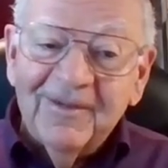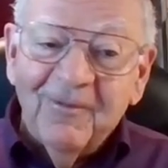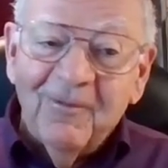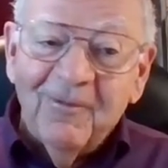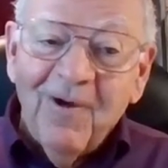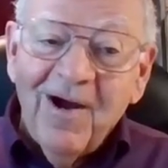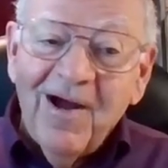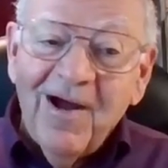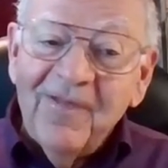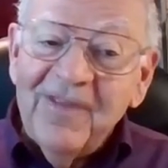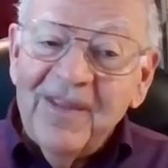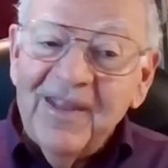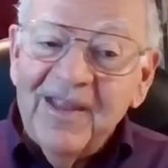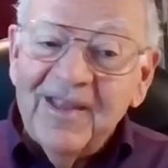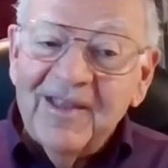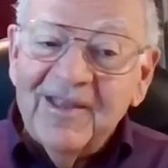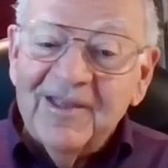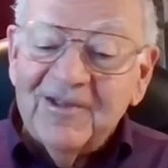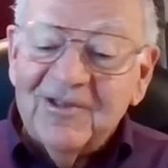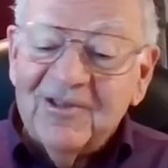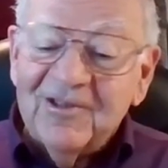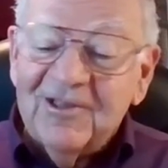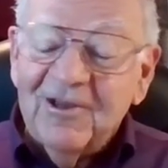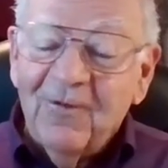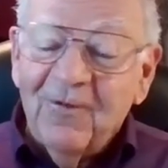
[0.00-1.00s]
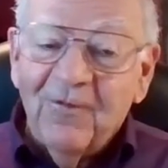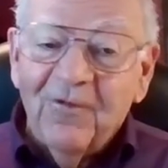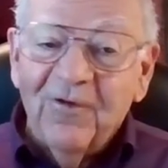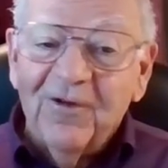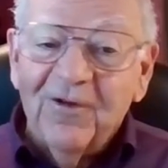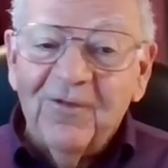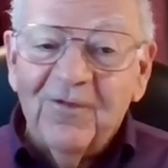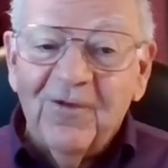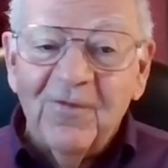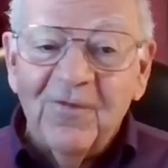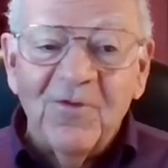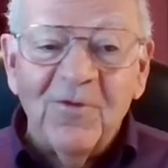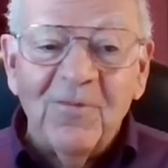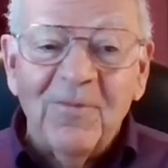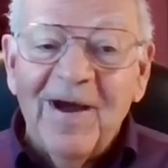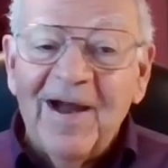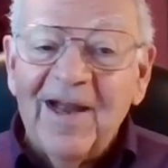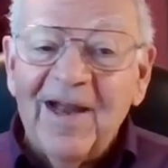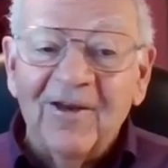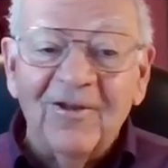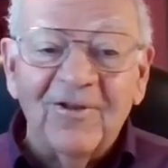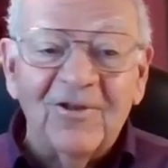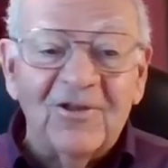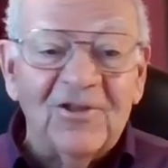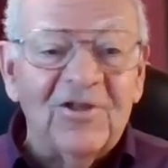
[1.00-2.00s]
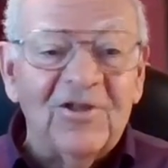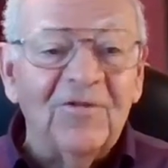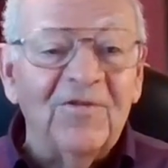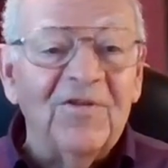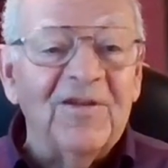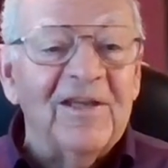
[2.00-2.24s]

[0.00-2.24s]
one is different from the biology